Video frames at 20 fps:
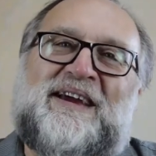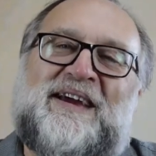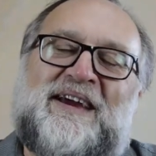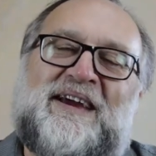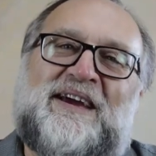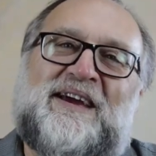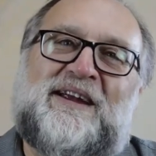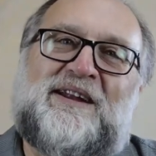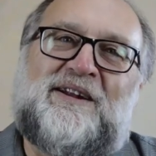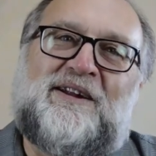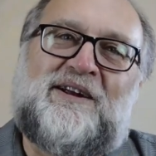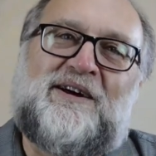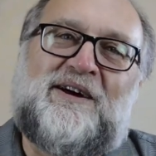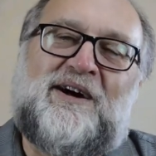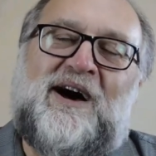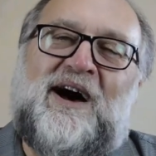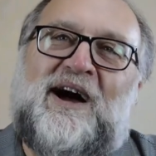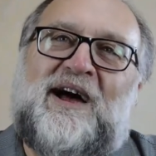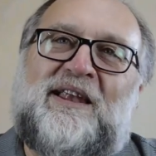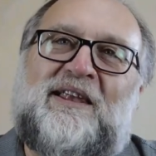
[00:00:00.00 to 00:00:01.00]
And
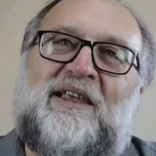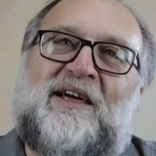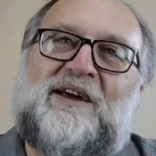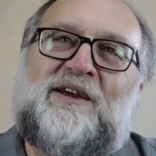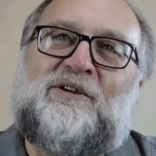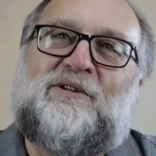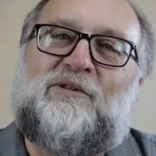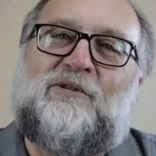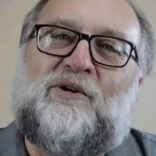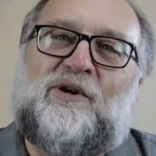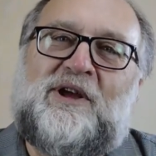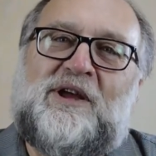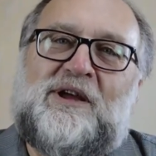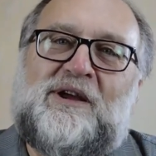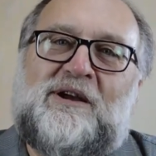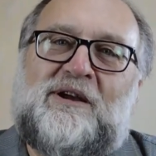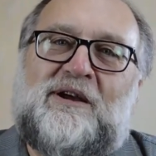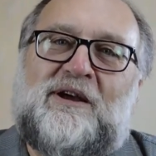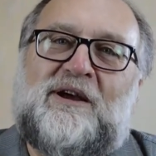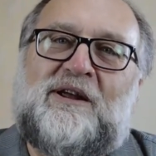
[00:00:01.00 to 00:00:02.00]
I like
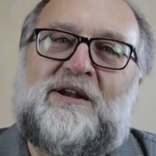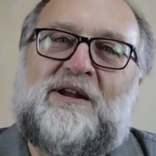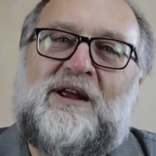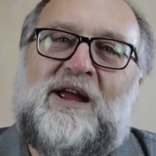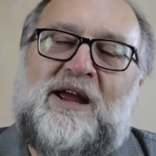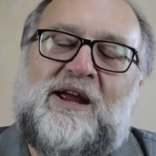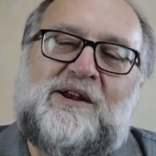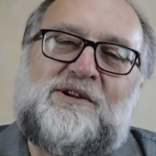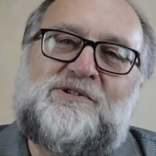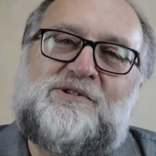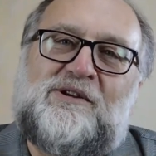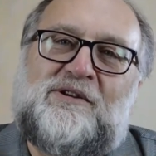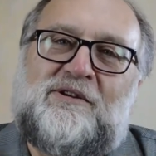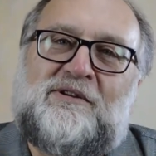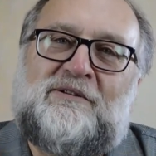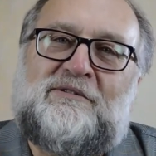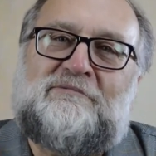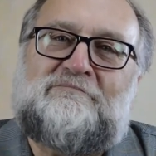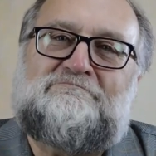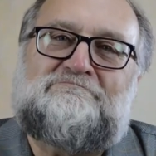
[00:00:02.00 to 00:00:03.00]
looking at
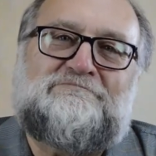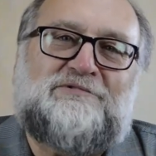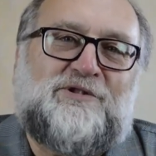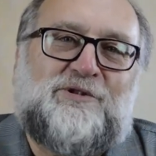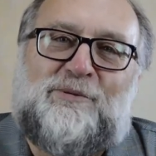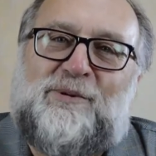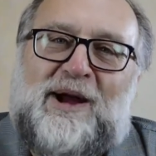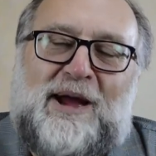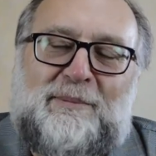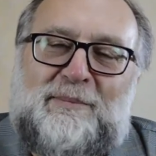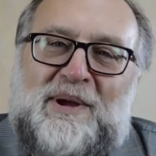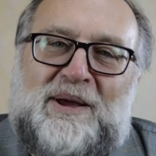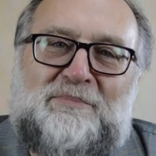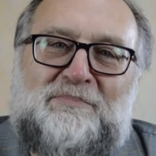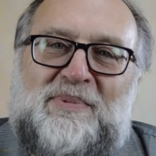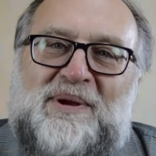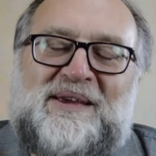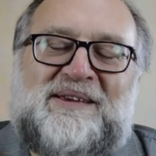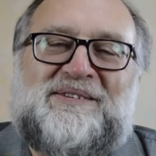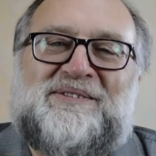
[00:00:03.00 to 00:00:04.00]
ancient
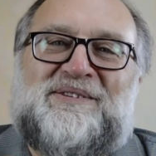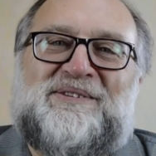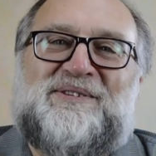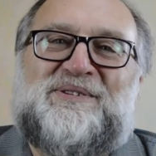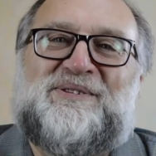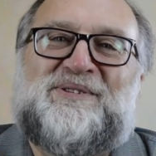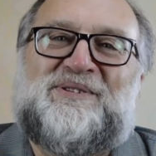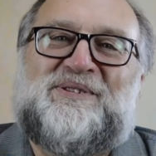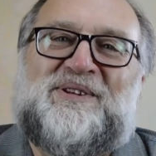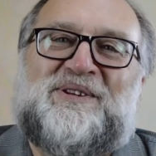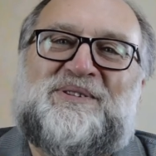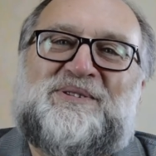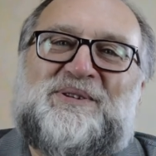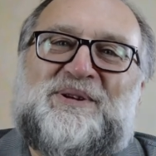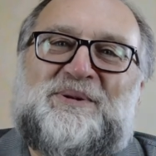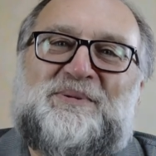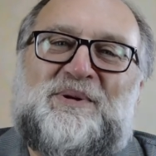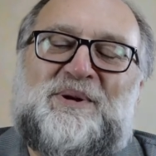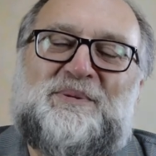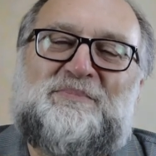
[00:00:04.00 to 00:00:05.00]
ceramic pieces to
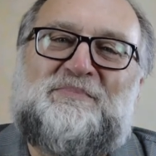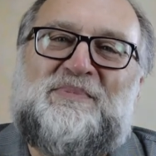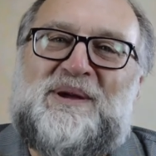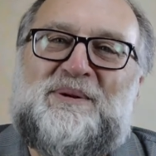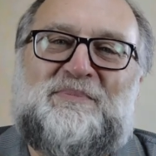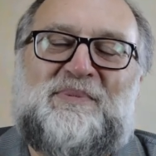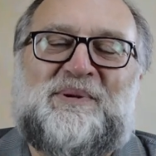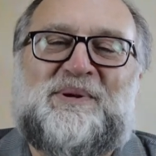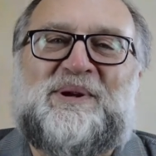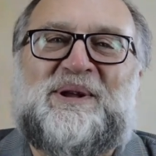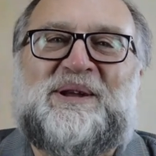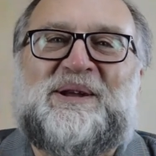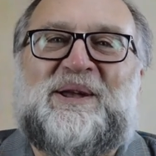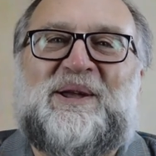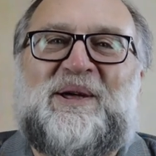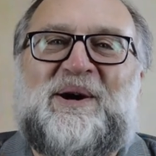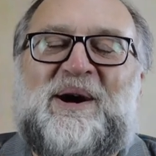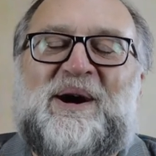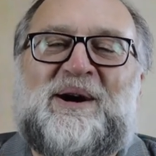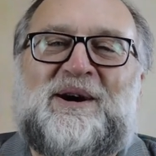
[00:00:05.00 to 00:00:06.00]
see what people did
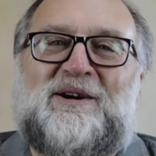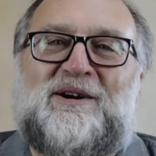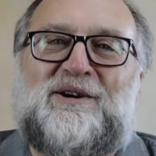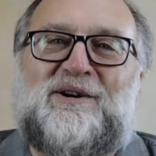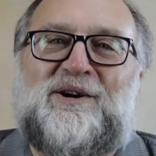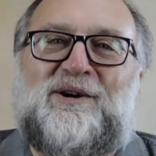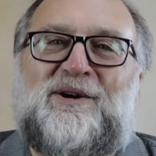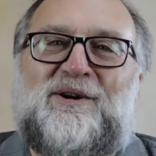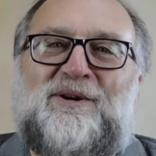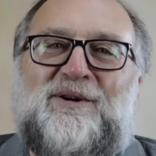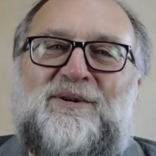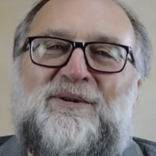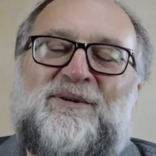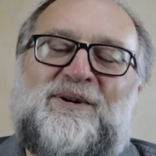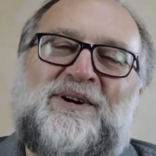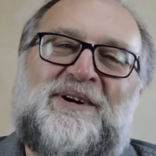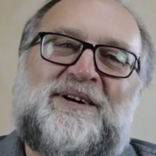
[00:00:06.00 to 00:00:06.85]
long ago,